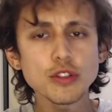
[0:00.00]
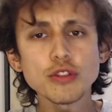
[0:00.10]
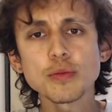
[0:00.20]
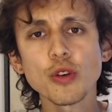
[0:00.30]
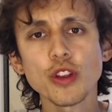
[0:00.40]
4. So
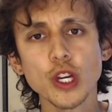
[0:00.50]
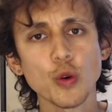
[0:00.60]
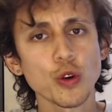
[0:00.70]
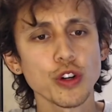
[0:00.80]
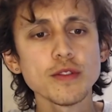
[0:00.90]
there's more of the
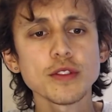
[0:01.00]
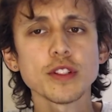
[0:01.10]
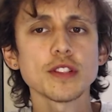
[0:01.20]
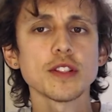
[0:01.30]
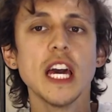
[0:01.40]
quarter notes.
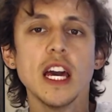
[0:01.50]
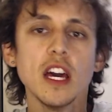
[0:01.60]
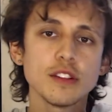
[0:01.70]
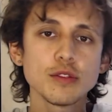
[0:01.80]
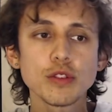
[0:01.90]
So let's
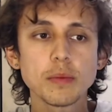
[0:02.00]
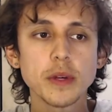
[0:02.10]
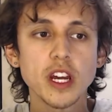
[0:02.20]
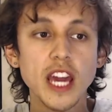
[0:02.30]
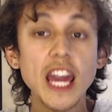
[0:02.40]
do a little
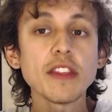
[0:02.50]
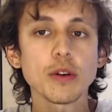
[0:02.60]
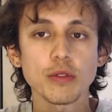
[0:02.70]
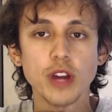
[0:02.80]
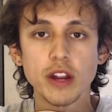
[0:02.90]
bit of eighth
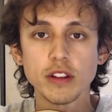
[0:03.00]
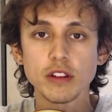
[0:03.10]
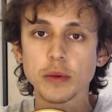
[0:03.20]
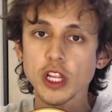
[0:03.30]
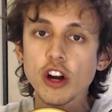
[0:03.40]
note counting, a
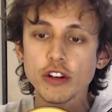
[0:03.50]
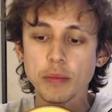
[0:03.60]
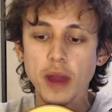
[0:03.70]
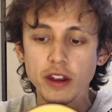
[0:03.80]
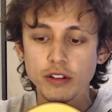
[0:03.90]
little bit
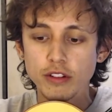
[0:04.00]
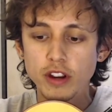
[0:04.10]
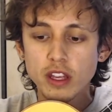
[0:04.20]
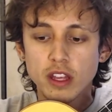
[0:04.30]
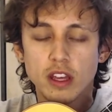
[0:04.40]
longer patterns, right?